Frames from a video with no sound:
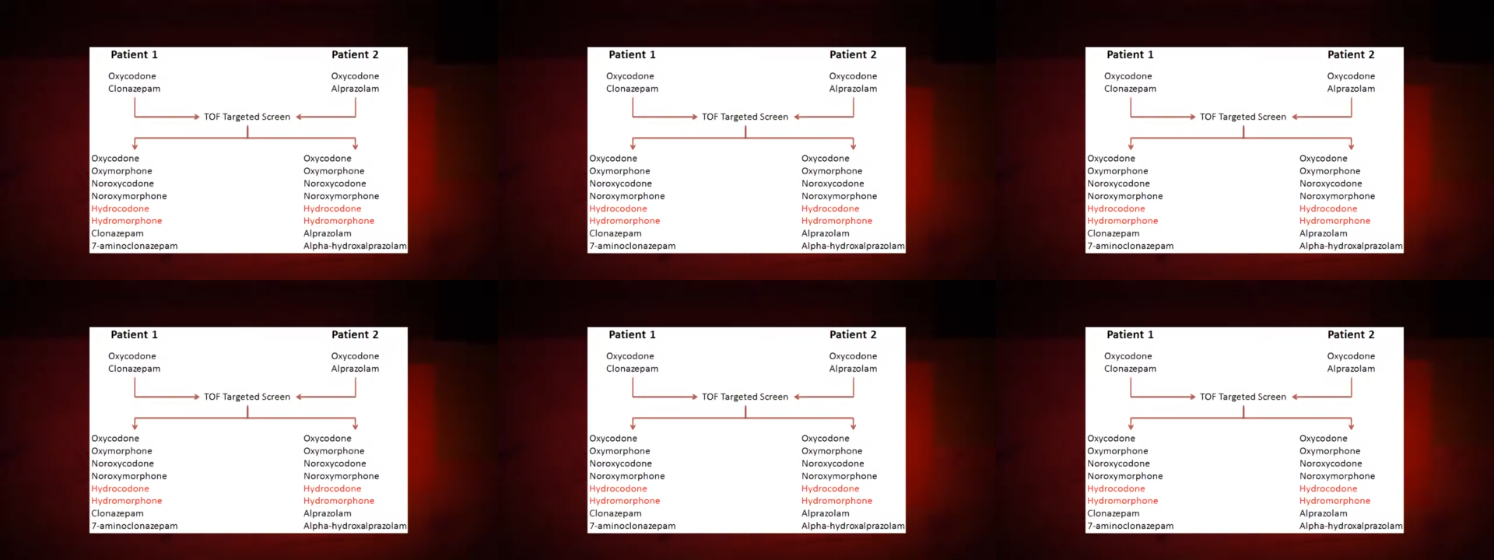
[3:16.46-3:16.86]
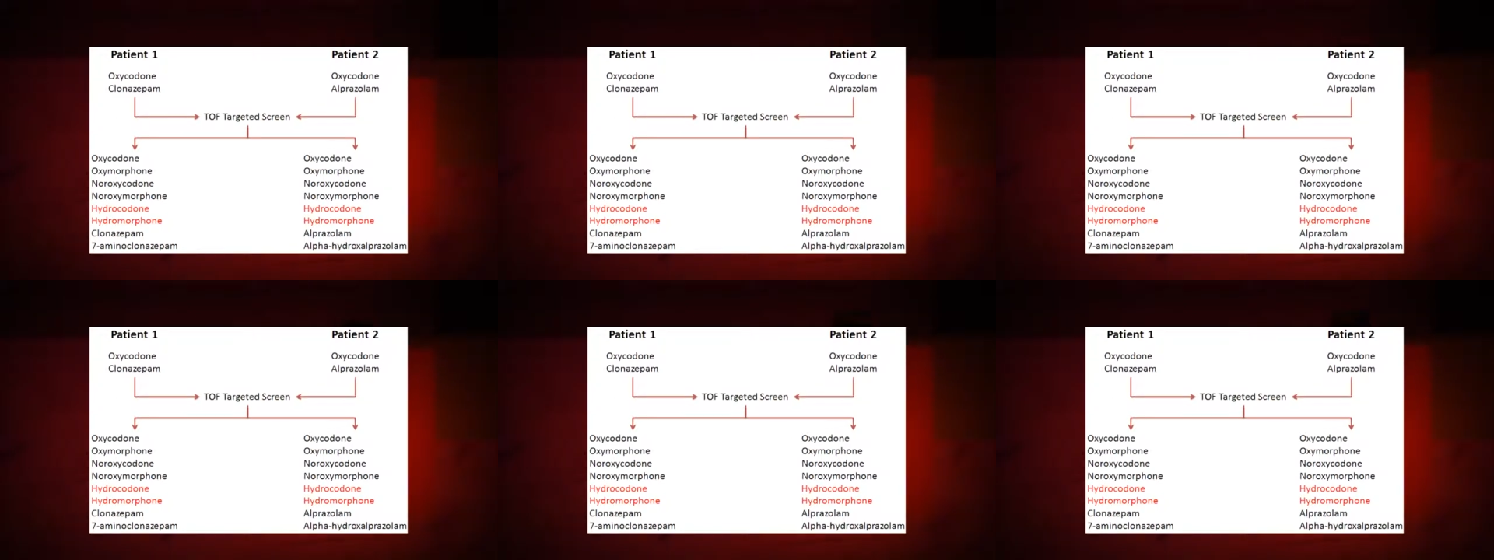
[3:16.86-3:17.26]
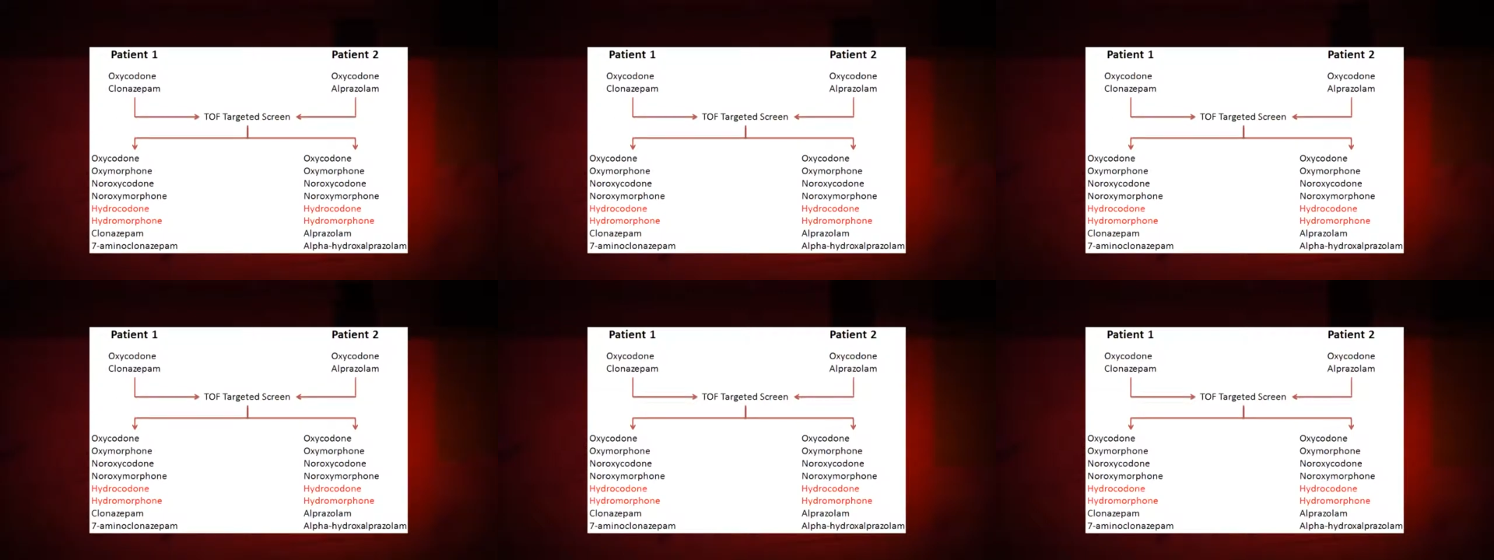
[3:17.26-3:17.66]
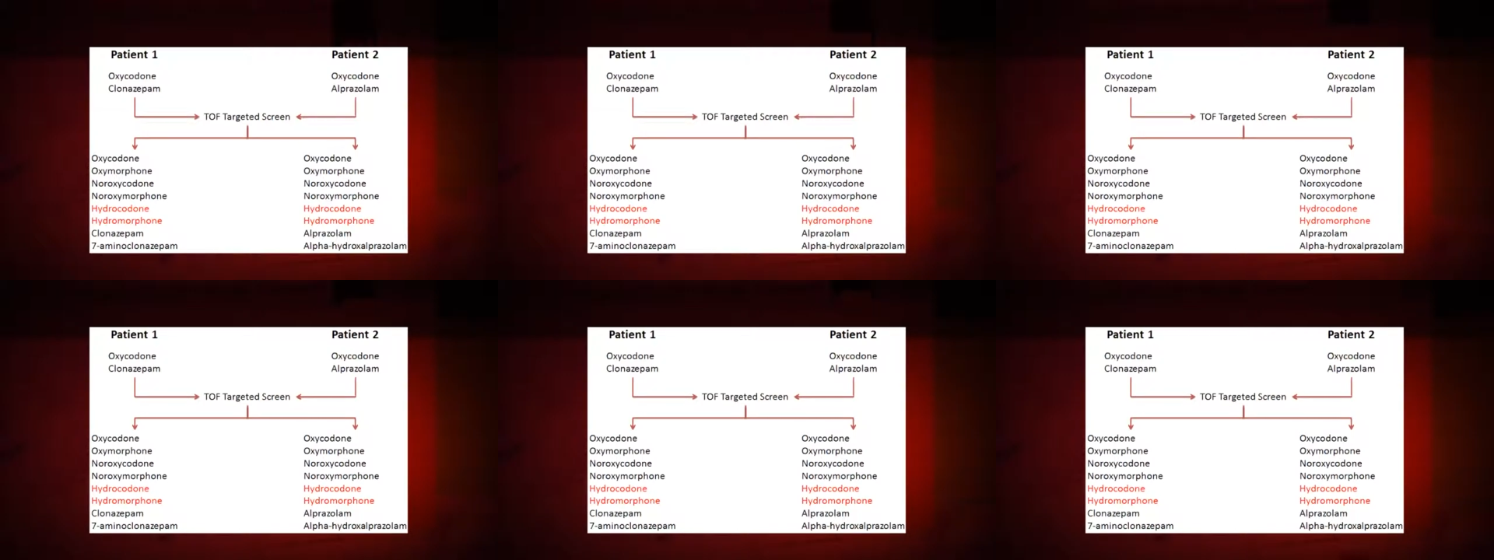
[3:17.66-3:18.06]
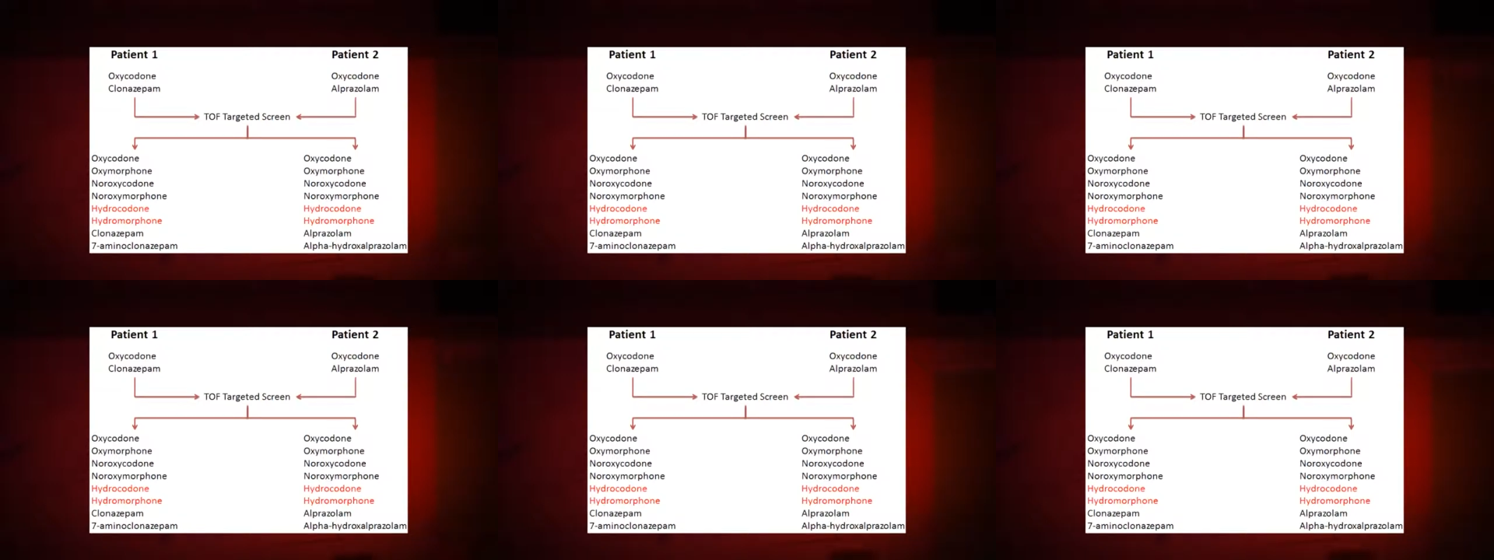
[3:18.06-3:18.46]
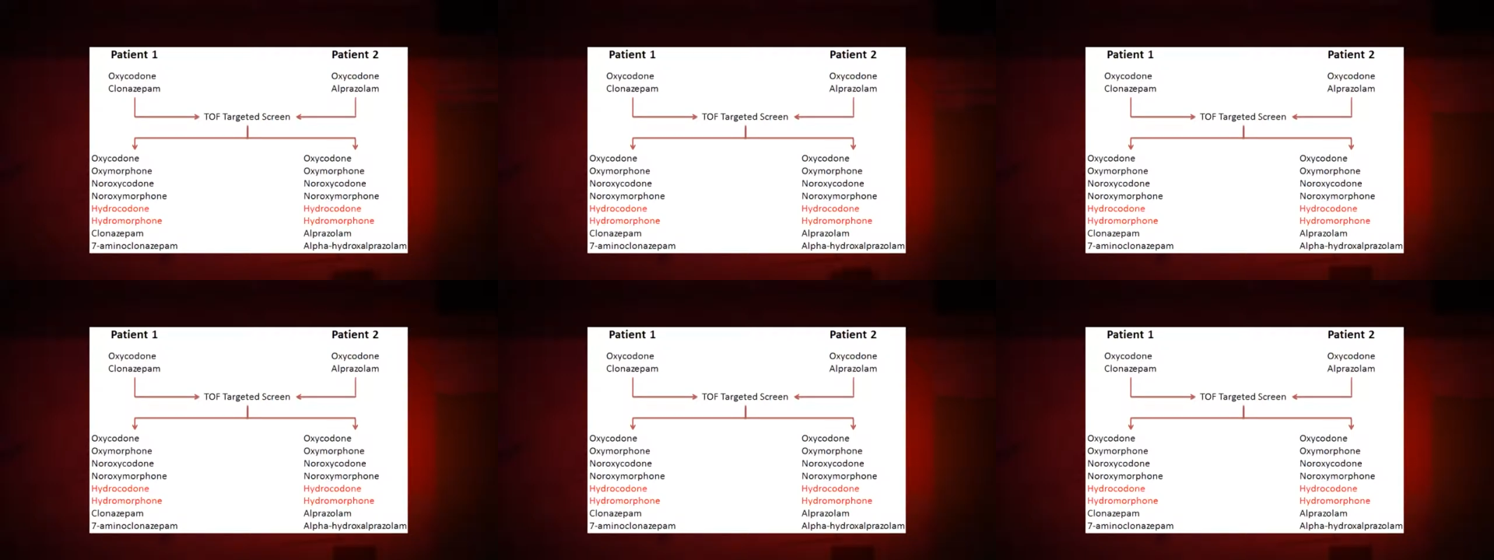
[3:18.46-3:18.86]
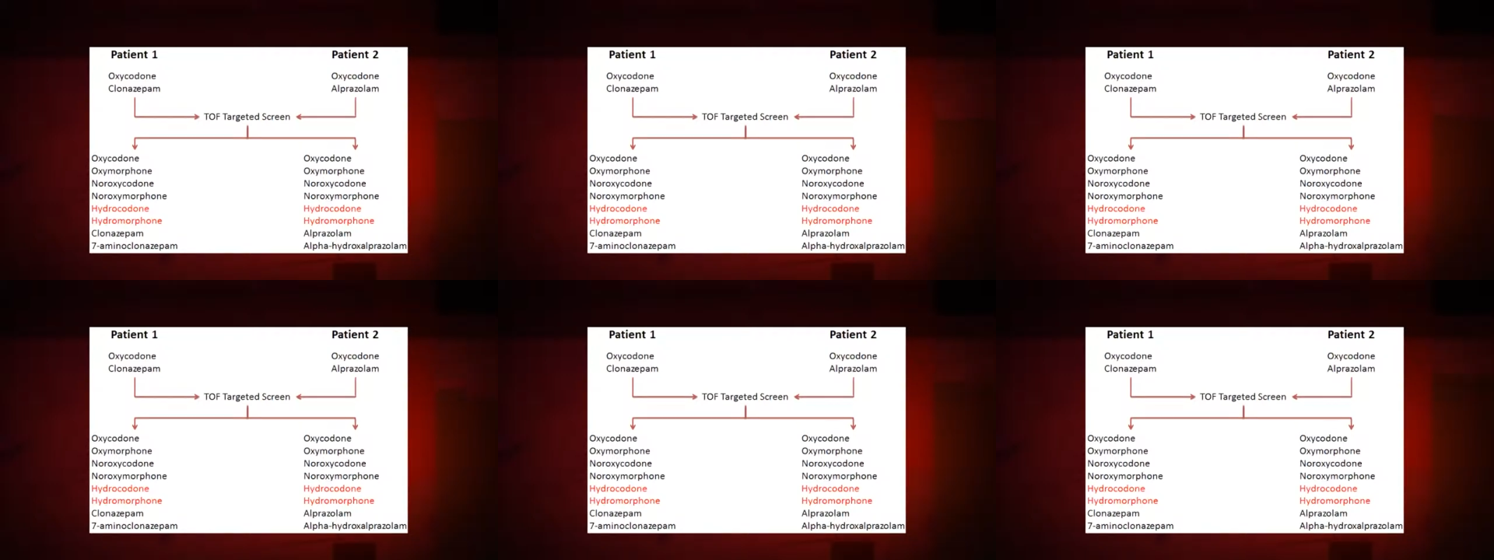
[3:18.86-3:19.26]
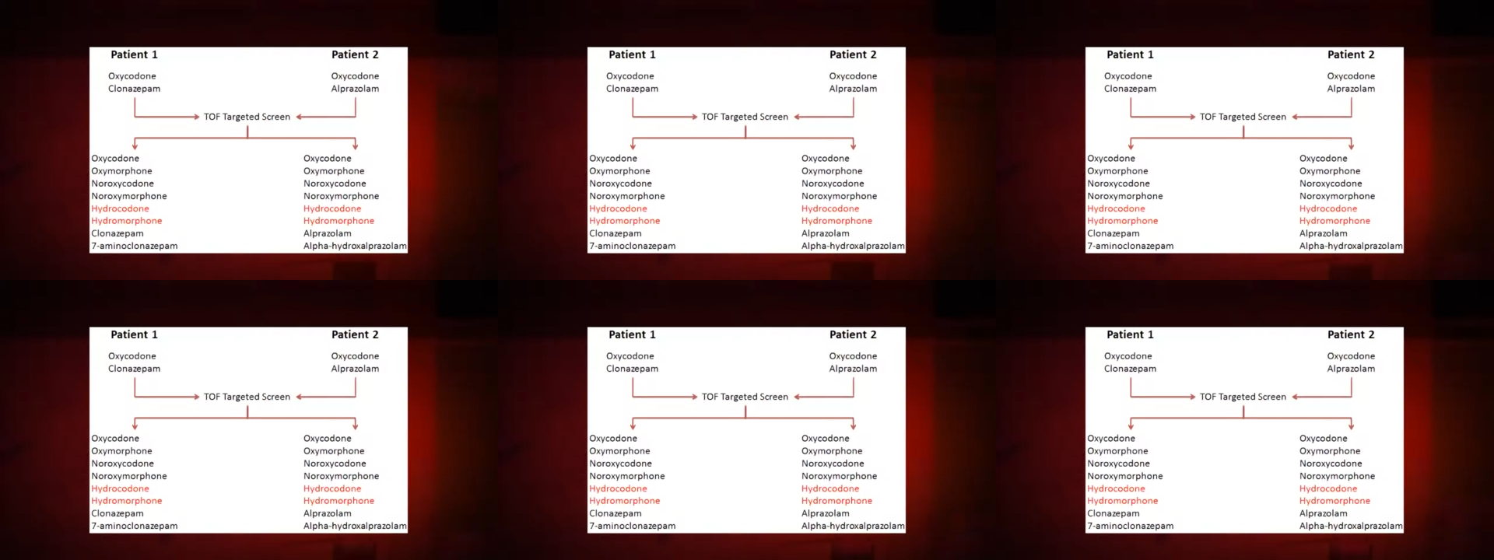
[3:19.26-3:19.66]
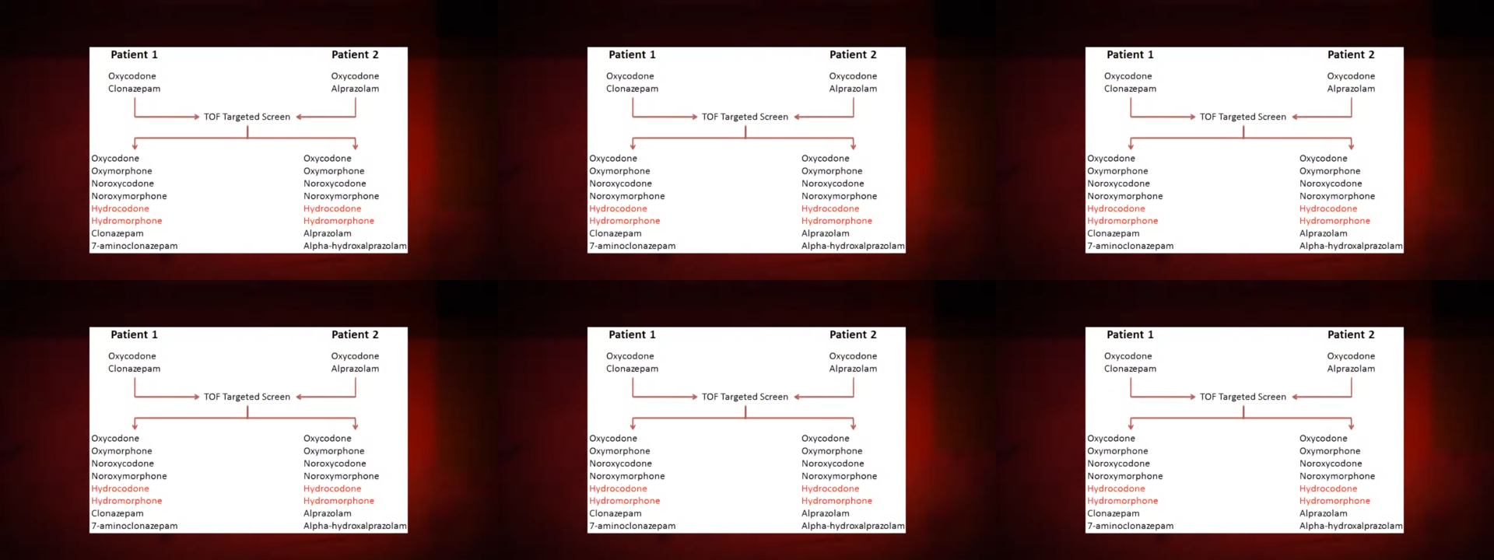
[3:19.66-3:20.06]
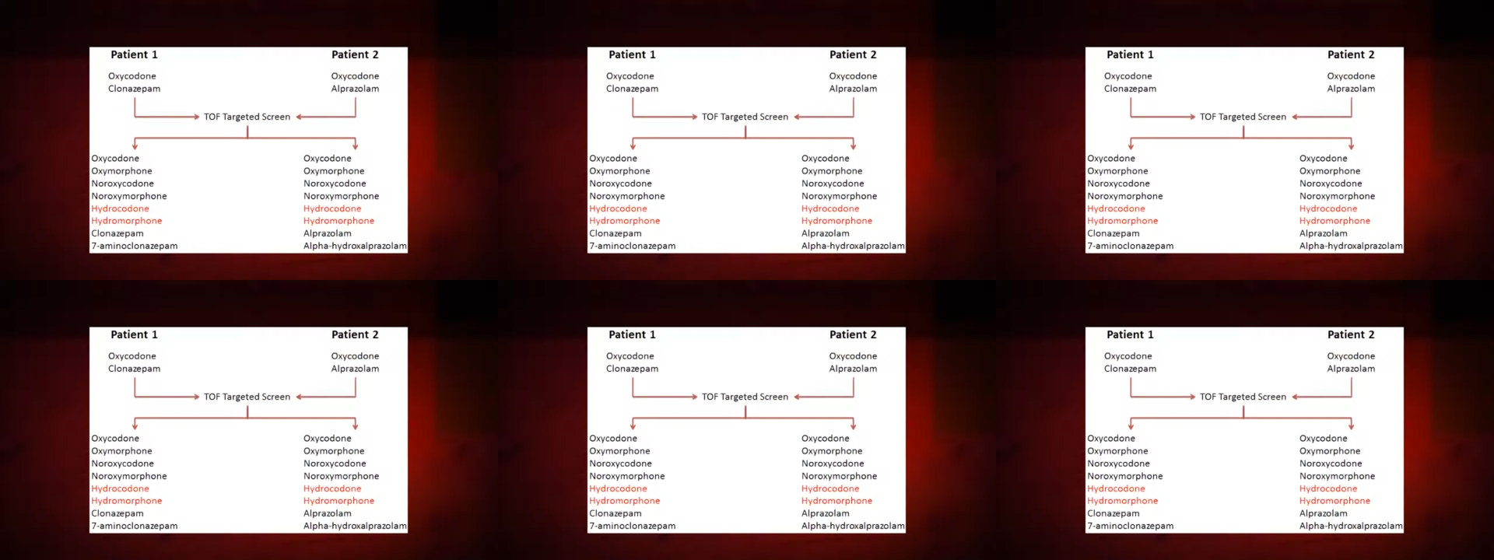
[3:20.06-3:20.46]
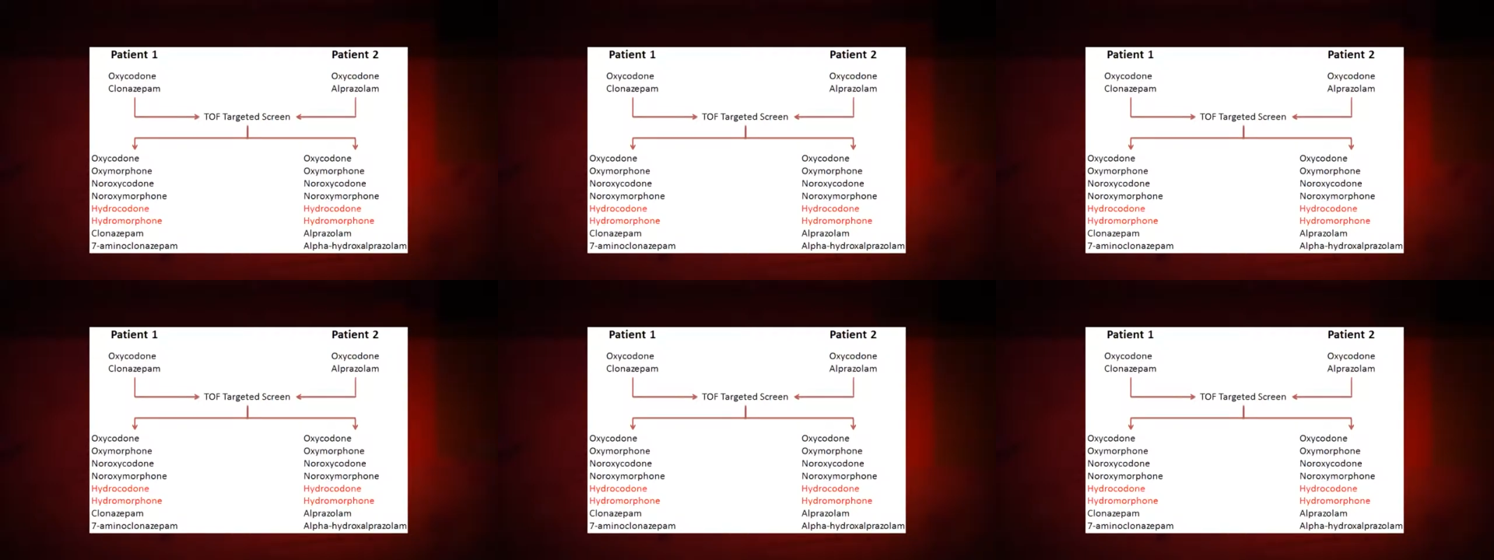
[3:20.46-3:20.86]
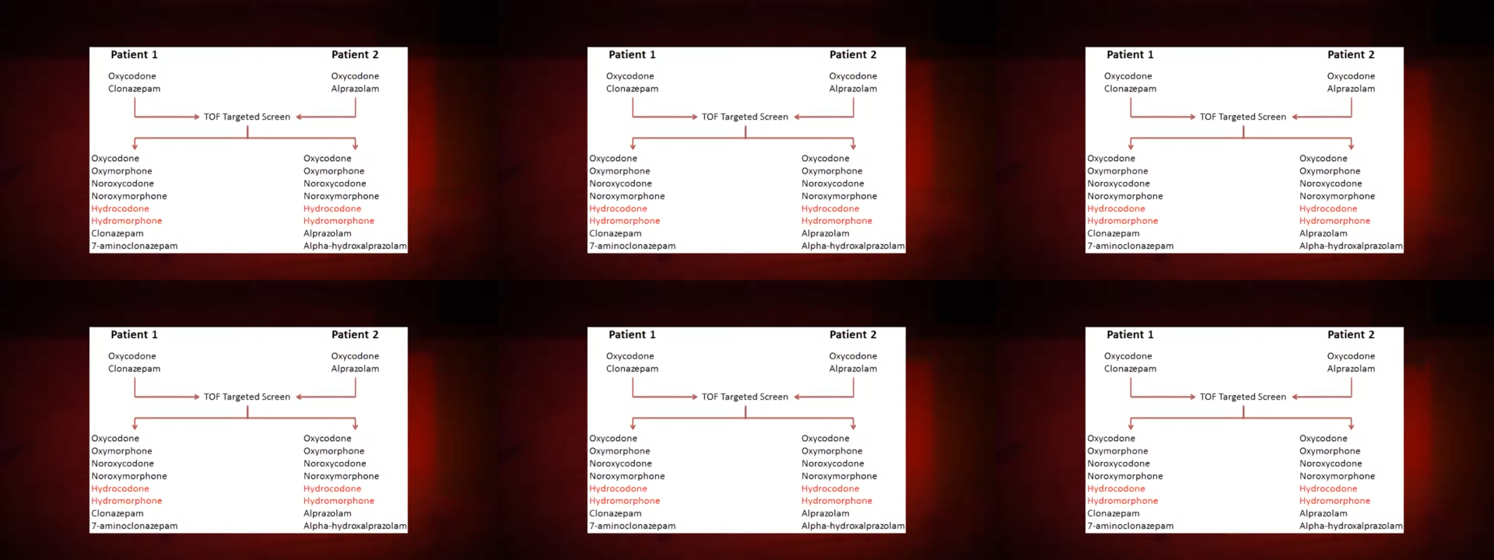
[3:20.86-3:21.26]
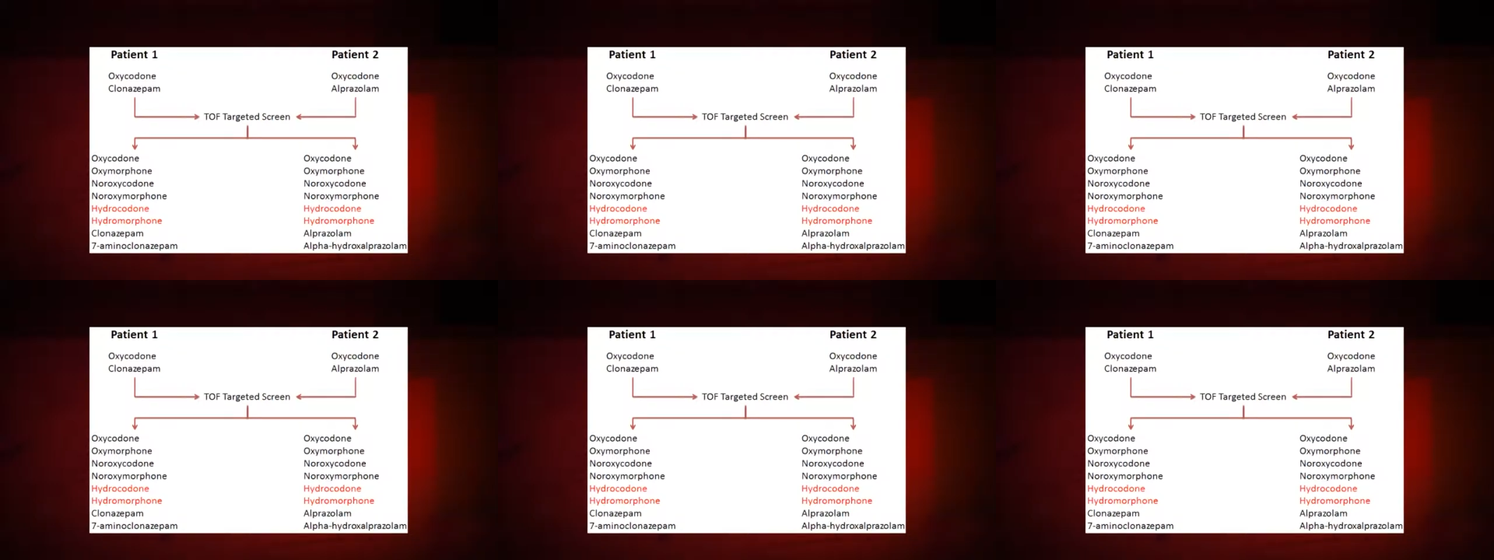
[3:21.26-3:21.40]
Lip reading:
[unreadable: no face in view]